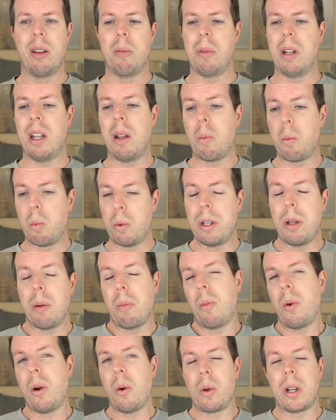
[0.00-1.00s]
But it
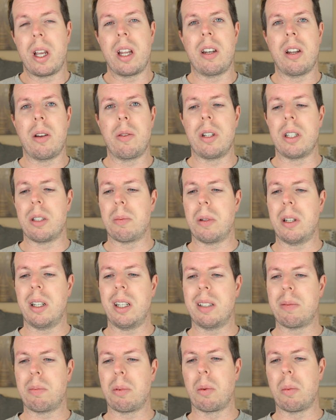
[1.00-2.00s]
will get noticed, but
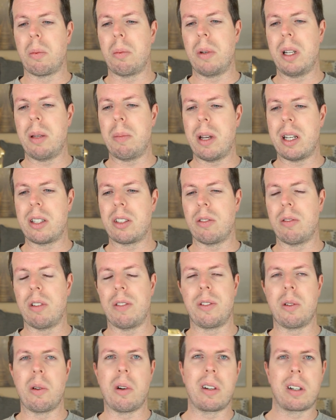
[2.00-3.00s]
it's probably better
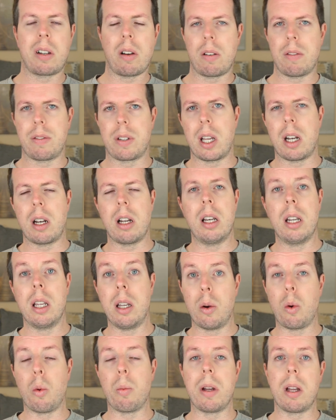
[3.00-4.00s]
if you are kind of getting a
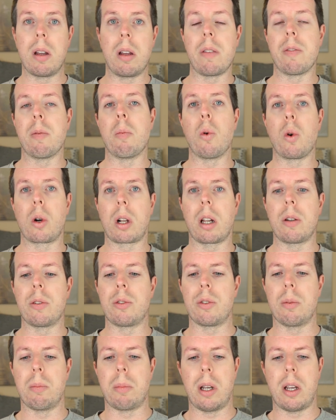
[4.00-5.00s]
little bit even more
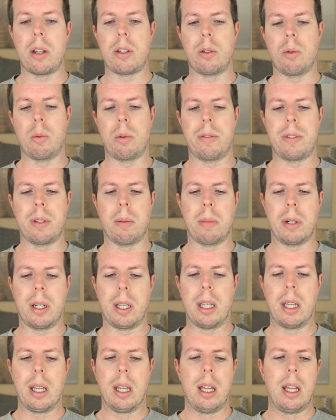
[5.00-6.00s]
closer and personal with somebody,